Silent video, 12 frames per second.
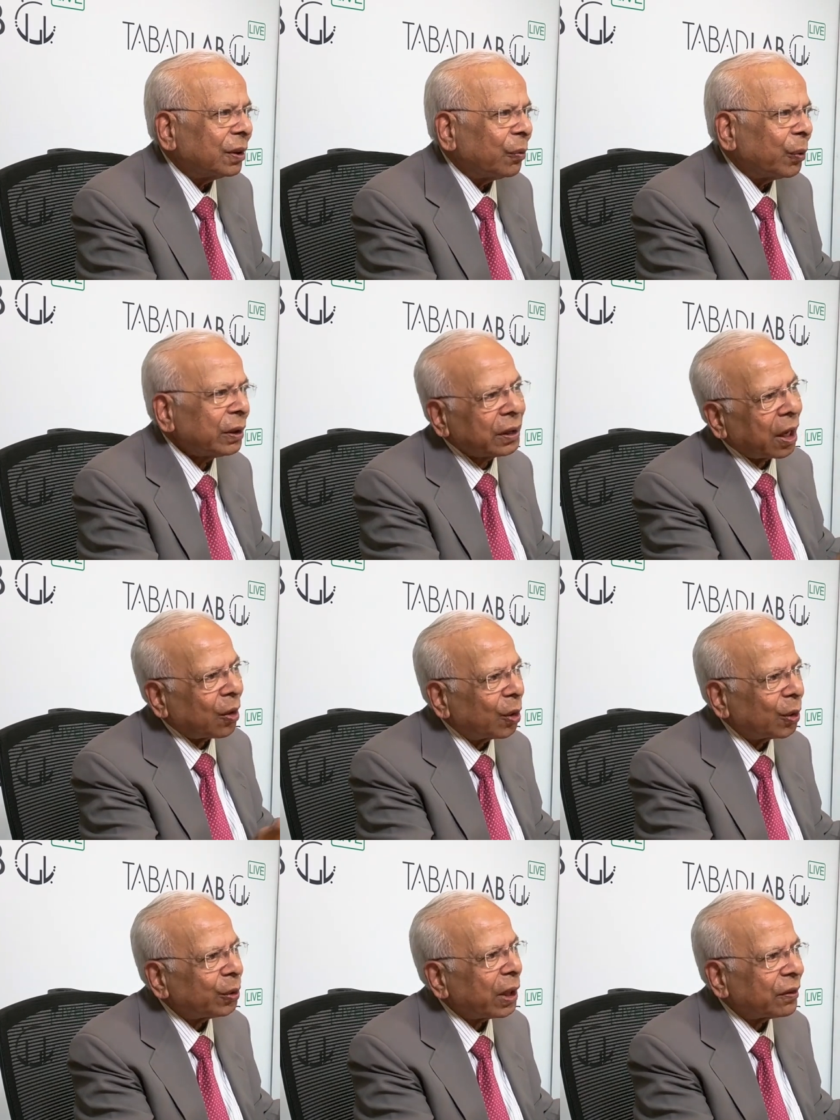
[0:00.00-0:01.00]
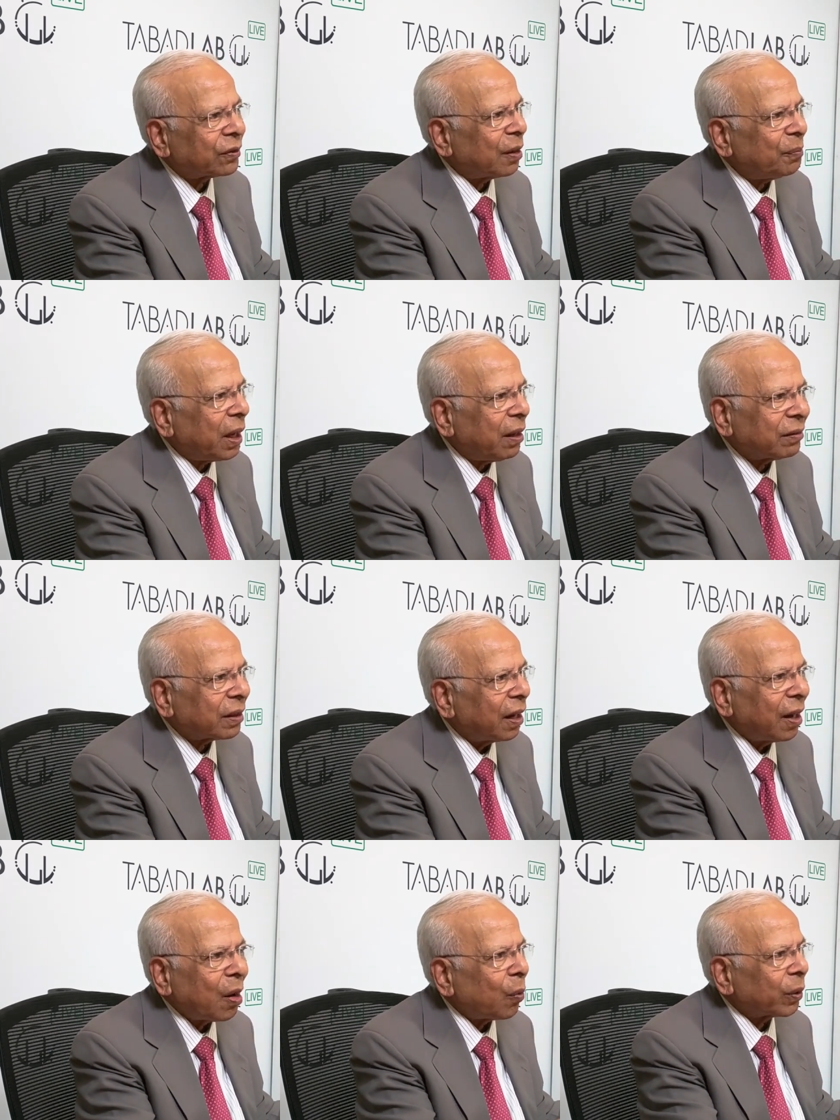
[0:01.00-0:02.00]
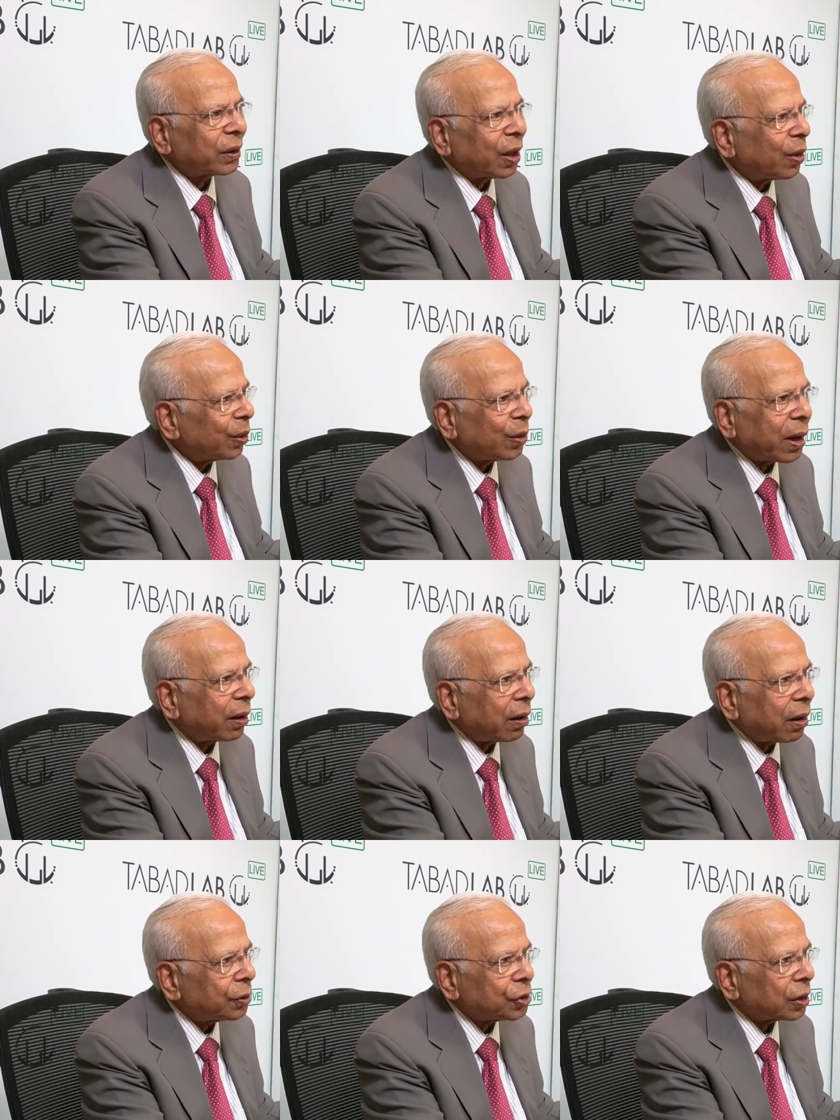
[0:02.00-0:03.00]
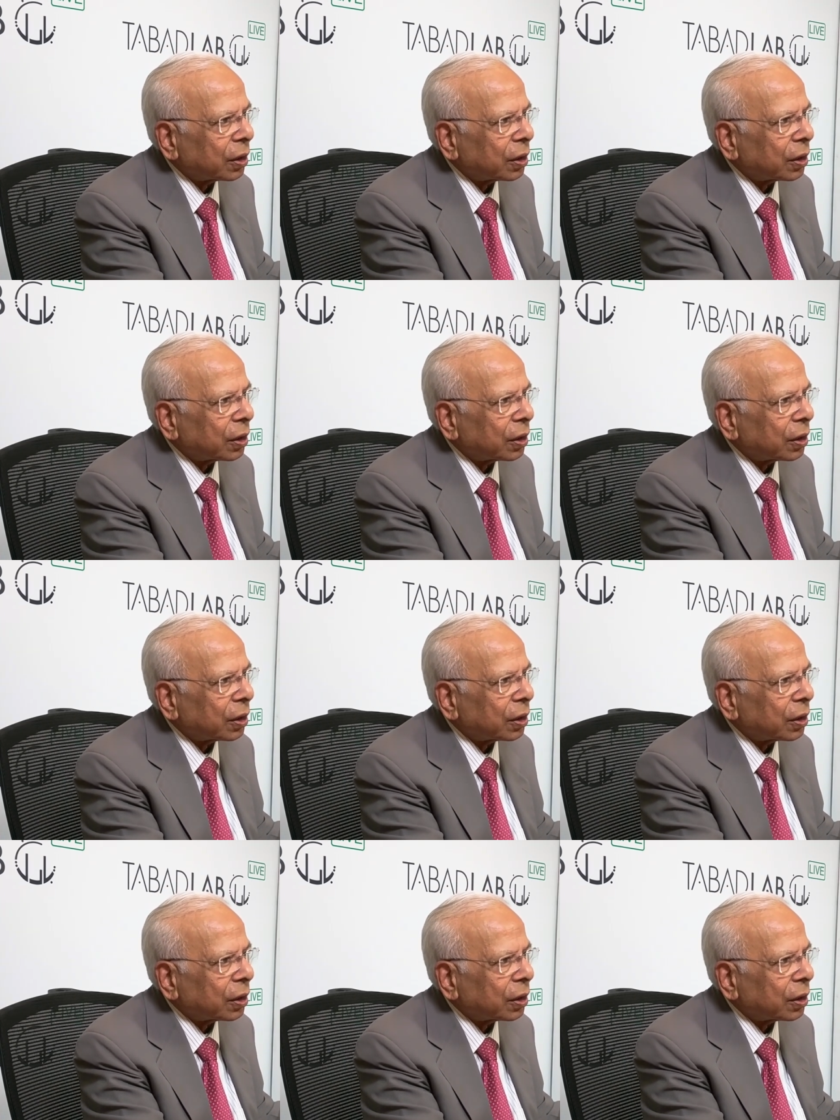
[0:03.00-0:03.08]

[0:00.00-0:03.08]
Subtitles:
Will they go to the SMEs? Will they go to agriculture?